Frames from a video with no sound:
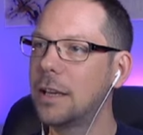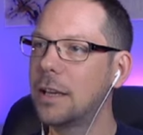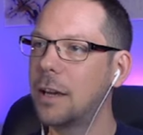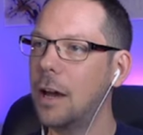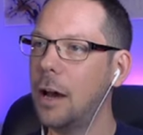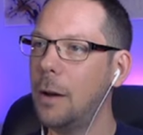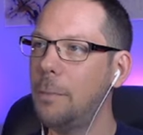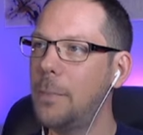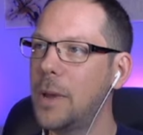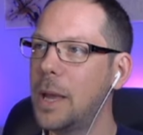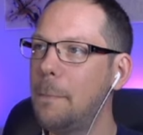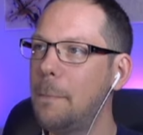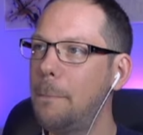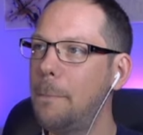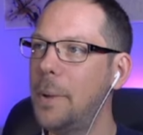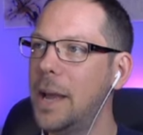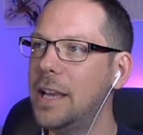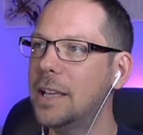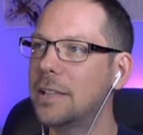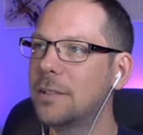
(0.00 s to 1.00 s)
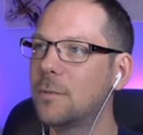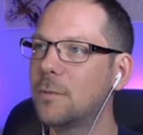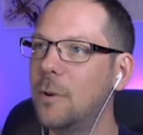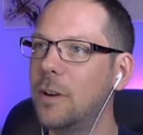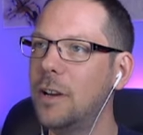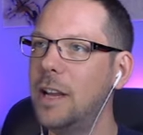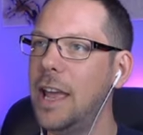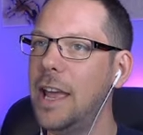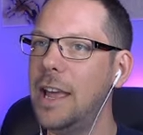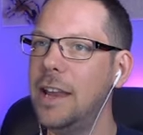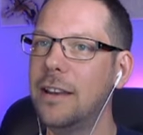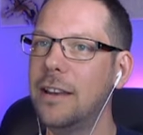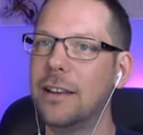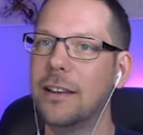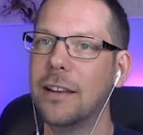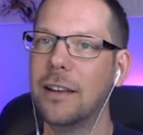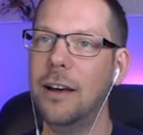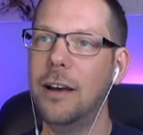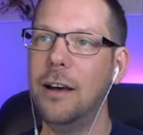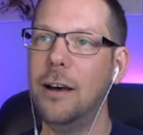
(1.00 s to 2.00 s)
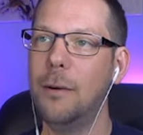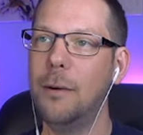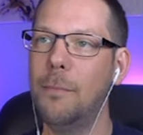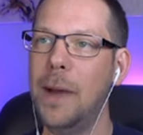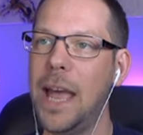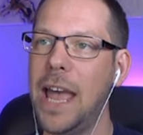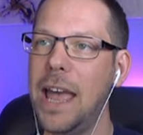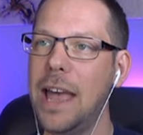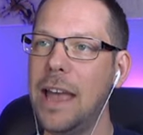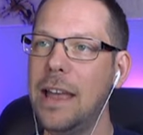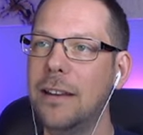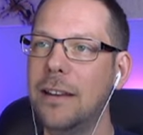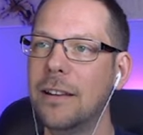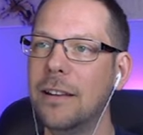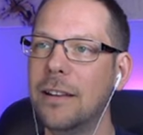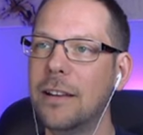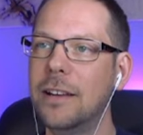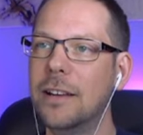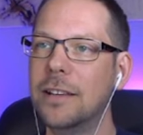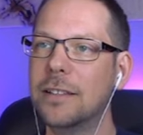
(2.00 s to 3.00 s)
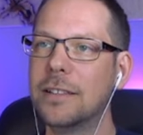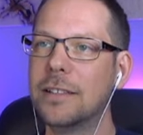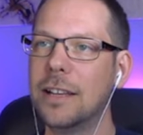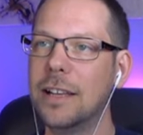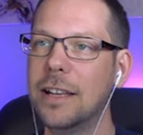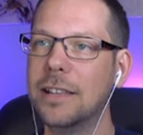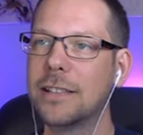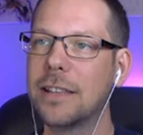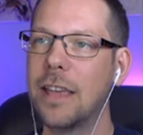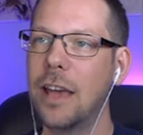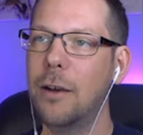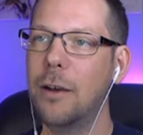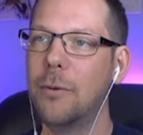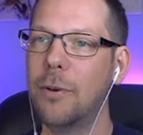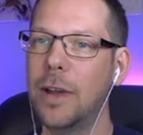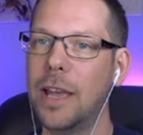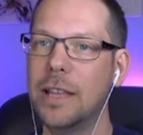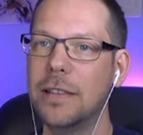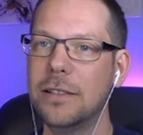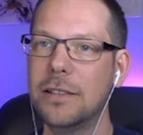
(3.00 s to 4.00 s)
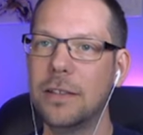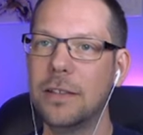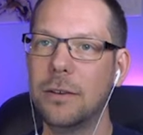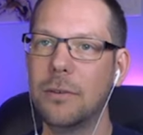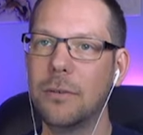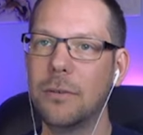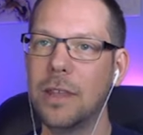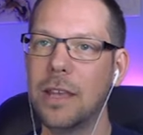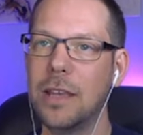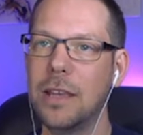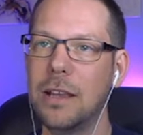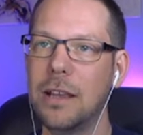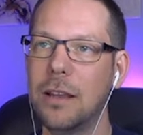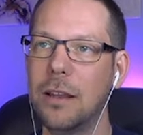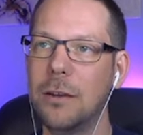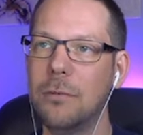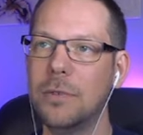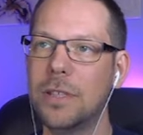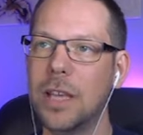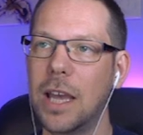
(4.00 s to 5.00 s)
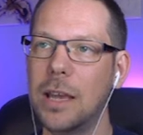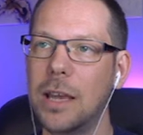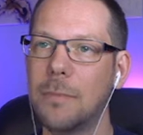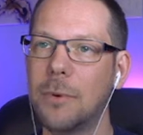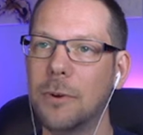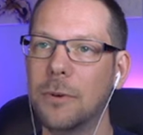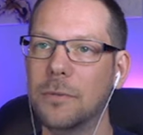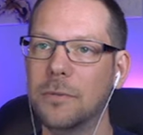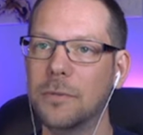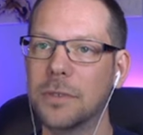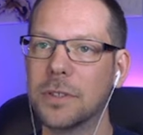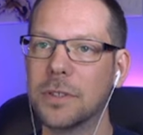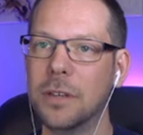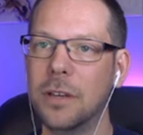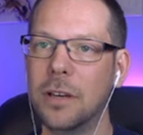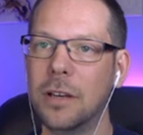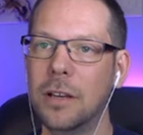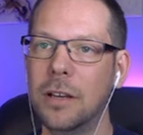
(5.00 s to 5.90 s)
to copy and paste one in. Oh man. So let's go into the loot tables.